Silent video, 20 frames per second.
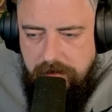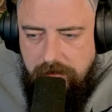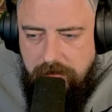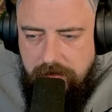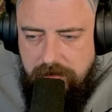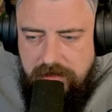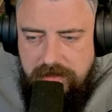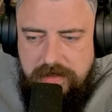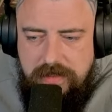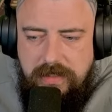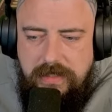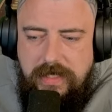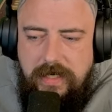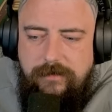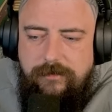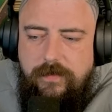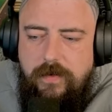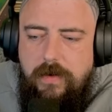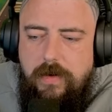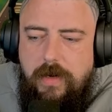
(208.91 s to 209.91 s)
because it's a
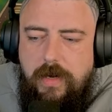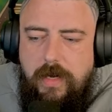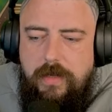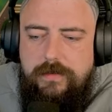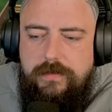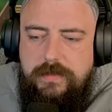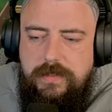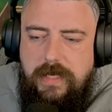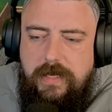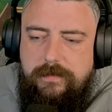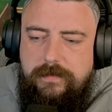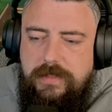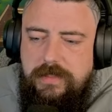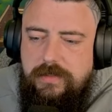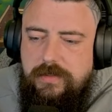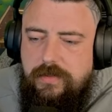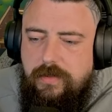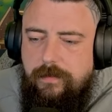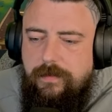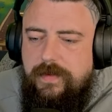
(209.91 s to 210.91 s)
different concept.
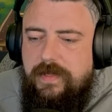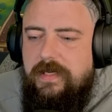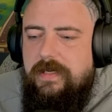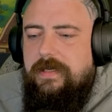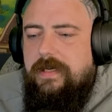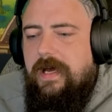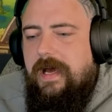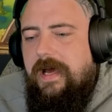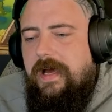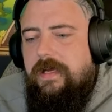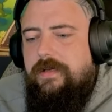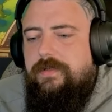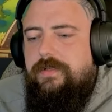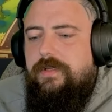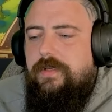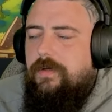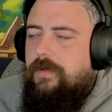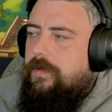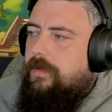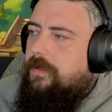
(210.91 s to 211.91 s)
It's something nice,
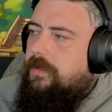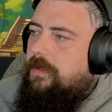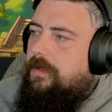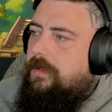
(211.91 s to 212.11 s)
you know.